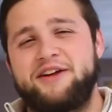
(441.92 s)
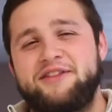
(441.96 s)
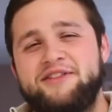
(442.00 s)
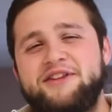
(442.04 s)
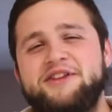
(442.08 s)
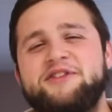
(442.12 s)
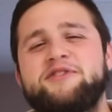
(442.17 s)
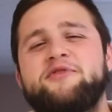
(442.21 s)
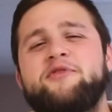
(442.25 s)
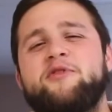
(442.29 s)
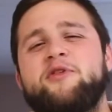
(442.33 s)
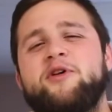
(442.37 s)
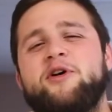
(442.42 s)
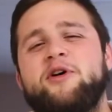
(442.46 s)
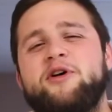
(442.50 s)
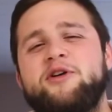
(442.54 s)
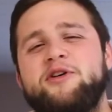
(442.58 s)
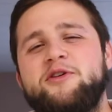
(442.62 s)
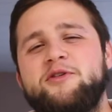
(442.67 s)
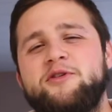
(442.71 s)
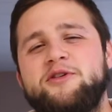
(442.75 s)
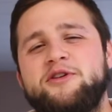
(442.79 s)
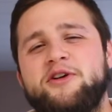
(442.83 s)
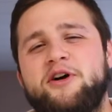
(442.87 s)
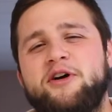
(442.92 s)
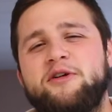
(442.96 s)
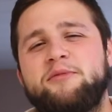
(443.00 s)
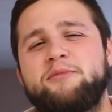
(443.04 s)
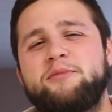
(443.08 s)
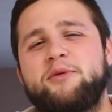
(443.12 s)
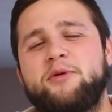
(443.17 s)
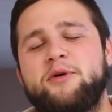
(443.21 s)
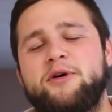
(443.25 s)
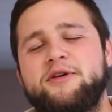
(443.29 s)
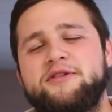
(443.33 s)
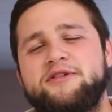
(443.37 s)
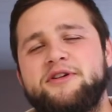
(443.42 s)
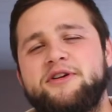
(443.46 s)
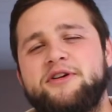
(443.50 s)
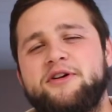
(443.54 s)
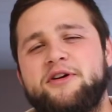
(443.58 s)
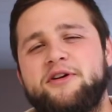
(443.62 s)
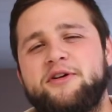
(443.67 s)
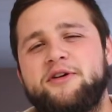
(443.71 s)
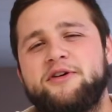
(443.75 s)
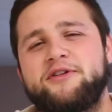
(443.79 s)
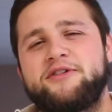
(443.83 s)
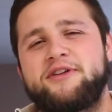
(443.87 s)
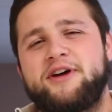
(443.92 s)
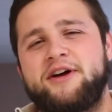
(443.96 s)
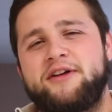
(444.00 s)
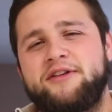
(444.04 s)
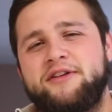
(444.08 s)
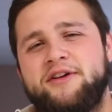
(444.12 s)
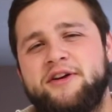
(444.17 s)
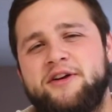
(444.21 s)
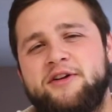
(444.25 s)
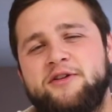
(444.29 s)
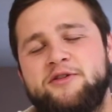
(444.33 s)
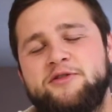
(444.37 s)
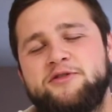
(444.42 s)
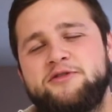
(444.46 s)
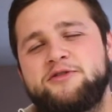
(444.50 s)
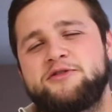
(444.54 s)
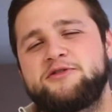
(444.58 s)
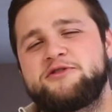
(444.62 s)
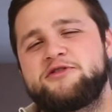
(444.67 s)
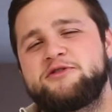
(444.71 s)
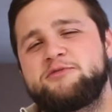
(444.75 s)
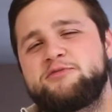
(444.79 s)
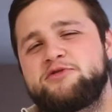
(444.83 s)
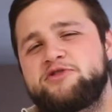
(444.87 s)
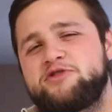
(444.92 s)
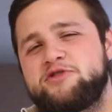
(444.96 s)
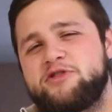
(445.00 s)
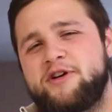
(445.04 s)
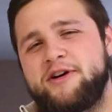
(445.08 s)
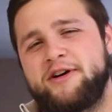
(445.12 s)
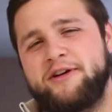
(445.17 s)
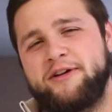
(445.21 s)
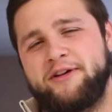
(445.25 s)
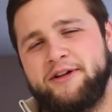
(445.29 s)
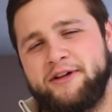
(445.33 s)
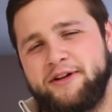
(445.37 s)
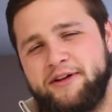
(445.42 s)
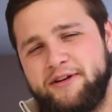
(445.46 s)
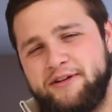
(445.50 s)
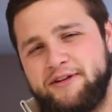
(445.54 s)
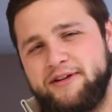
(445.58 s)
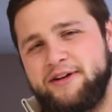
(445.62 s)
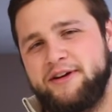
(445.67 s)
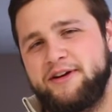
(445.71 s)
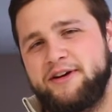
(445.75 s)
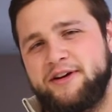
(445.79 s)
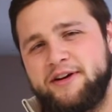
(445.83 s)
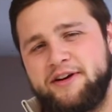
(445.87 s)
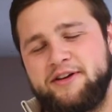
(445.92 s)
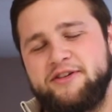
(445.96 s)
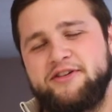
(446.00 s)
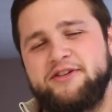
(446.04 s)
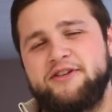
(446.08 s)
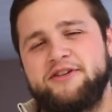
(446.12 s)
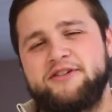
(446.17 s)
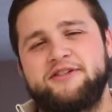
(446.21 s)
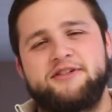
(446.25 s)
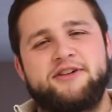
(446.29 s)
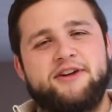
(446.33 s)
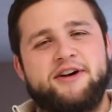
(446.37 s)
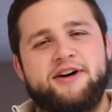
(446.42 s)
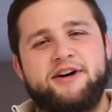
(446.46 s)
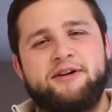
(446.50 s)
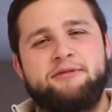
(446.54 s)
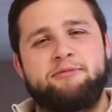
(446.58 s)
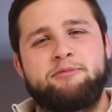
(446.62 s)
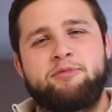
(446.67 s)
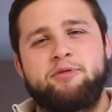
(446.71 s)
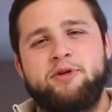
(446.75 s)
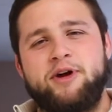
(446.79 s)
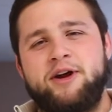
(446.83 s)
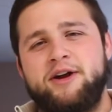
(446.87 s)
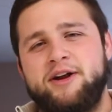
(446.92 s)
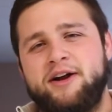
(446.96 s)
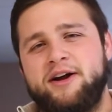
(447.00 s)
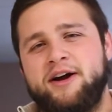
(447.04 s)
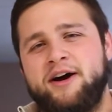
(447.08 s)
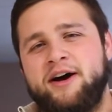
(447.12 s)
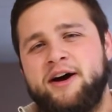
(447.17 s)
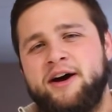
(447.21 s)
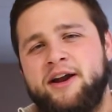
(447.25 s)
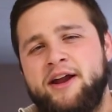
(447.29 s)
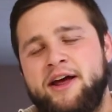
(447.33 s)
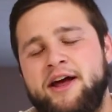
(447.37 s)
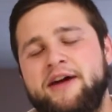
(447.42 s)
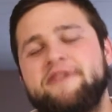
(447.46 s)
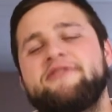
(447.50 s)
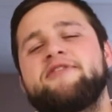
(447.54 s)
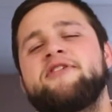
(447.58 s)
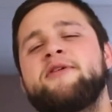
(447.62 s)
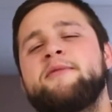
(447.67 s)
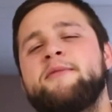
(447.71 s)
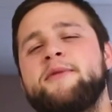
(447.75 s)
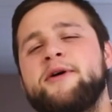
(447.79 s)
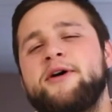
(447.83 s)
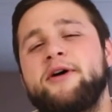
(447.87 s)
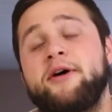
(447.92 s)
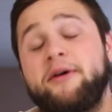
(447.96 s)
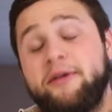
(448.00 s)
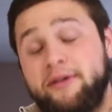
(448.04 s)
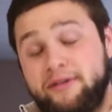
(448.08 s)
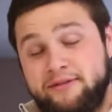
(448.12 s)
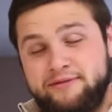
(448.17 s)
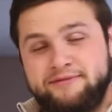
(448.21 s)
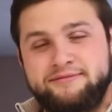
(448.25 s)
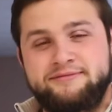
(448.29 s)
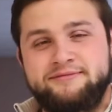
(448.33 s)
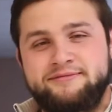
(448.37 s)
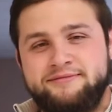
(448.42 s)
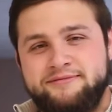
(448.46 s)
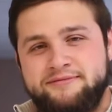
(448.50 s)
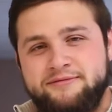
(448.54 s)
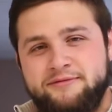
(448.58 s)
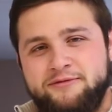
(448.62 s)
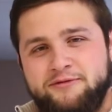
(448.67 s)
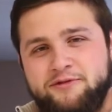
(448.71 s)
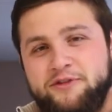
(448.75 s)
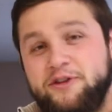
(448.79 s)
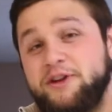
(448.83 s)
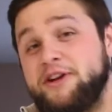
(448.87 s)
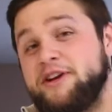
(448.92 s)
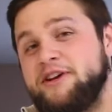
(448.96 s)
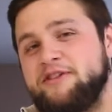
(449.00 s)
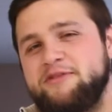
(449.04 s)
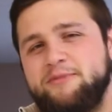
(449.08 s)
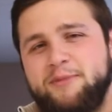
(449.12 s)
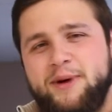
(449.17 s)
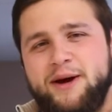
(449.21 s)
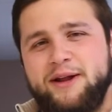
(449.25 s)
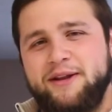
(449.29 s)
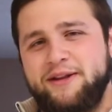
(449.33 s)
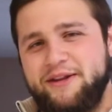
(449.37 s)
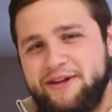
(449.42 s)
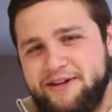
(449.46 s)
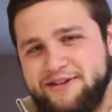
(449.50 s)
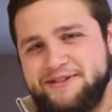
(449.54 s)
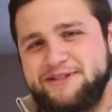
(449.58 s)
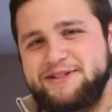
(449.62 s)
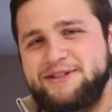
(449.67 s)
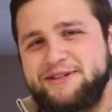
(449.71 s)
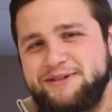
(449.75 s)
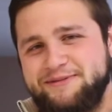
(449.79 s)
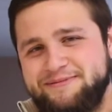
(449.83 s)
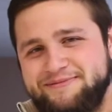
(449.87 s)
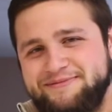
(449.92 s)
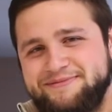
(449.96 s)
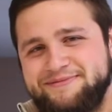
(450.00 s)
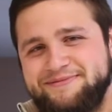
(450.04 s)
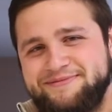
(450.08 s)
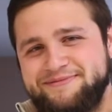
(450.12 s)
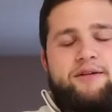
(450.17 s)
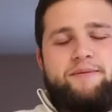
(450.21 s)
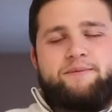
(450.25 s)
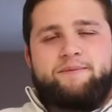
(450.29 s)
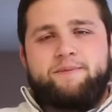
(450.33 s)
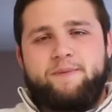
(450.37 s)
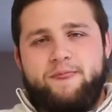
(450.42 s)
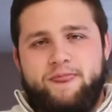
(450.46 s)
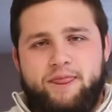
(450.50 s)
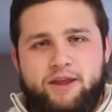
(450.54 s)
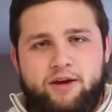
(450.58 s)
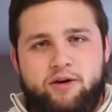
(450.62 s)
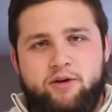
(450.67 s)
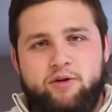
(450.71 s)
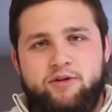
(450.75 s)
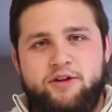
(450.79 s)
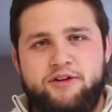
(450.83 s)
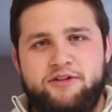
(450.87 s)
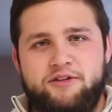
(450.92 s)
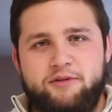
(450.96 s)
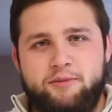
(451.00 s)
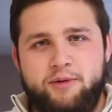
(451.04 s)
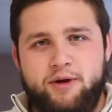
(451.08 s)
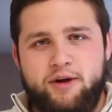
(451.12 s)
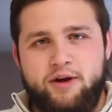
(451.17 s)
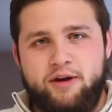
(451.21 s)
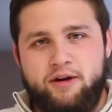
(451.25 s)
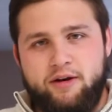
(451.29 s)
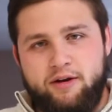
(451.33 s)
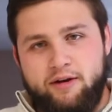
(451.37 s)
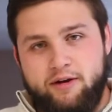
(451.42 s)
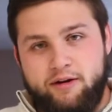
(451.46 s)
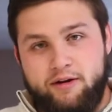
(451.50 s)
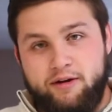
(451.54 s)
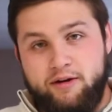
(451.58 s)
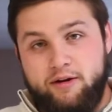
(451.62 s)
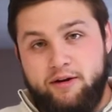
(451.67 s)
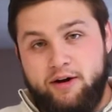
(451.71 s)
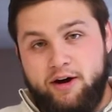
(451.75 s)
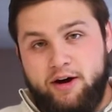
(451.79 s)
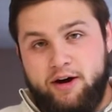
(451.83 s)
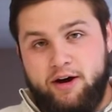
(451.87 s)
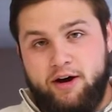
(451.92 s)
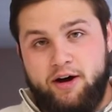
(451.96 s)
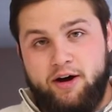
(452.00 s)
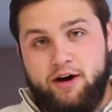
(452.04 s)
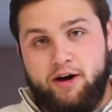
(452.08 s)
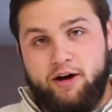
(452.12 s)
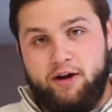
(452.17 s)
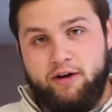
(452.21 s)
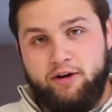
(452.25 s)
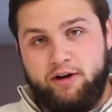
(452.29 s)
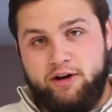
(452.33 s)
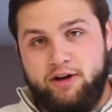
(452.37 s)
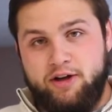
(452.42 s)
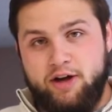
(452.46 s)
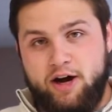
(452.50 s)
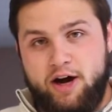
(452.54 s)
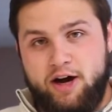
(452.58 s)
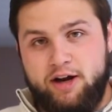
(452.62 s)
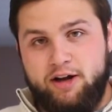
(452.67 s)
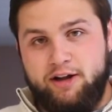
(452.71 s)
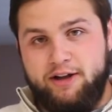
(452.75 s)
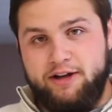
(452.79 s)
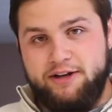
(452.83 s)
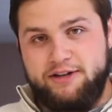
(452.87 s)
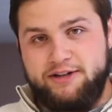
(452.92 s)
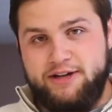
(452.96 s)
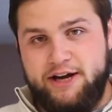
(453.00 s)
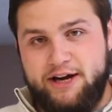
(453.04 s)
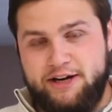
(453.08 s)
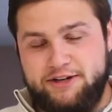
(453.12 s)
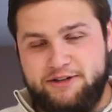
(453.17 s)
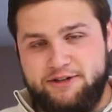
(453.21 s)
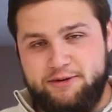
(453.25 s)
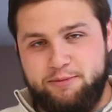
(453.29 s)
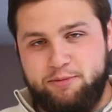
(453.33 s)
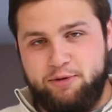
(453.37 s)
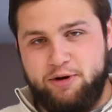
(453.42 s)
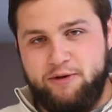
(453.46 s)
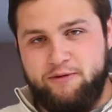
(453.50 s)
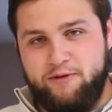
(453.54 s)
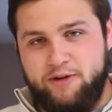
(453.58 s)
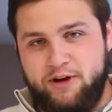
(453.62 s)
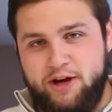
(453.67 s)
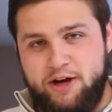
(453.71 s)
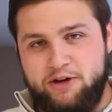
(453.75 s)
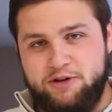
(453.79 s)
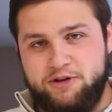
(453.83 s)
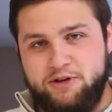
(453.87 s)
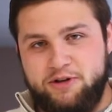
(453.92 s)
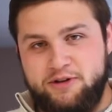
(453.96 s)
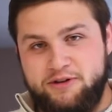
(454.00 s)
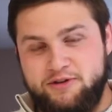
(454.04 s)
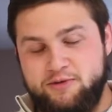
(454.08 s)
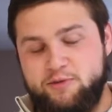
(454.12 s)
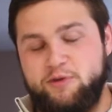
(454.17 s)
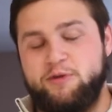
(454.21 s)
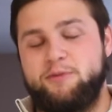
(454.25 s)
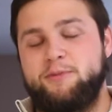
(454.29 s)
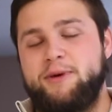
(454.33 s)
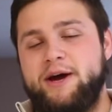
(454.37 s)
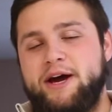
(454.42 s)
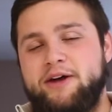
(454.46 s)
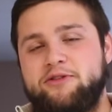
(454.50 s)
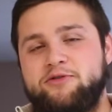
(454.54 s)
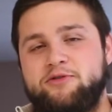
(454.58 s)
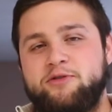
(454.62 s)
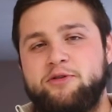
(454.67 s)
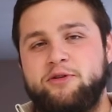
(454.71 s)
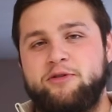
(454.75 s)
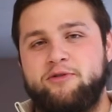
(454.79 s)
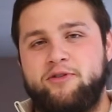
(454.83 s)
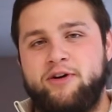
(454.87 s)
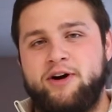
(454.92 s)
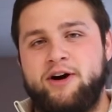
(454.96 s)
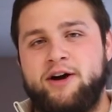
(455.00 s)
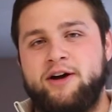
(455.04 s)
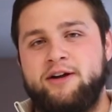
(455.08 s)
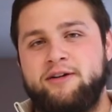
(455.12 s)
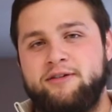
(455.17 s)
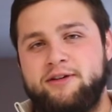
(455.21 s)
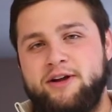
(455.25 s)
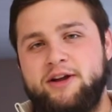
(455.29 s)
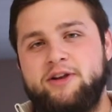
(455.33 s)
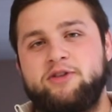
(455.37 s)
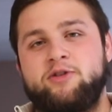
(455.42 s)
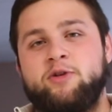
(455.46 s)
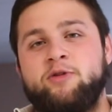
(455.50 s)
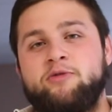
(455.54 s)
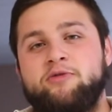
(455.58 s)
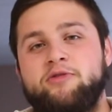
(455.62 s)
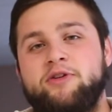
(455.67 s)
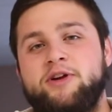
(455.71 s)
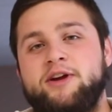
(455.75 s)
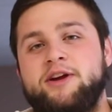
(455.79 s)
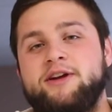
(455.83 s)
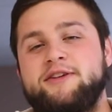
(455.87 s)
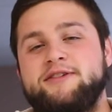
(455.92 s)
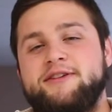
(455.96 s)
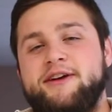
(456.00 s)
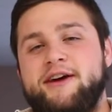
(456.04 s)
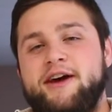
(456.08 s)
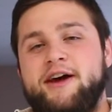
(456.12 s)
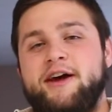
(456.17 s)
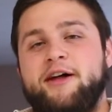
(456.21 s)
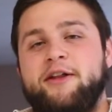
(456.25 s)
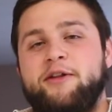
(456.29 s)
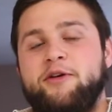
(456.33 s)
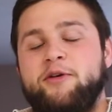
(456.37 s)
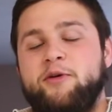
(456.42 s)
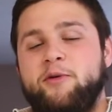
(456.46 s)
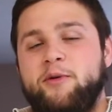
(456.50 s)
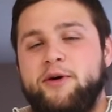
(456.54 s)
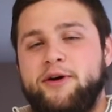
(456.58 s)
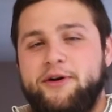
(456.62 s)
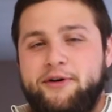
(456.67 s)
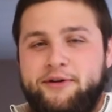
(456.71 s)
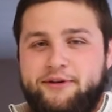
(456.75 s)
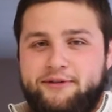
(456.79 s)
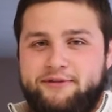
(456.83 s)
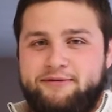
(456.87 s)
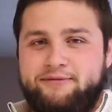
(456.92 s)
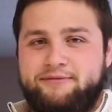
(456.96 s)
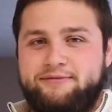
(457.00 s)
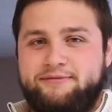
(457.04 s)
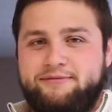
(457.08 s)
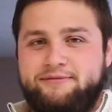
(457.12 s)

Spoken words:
This is for all you young boys and girls out there who do some struggling. You just pray to God, FML. Forgive my lust. This has been Godly Text Abbreviations with Pastor Levine. And don't forget to LOL.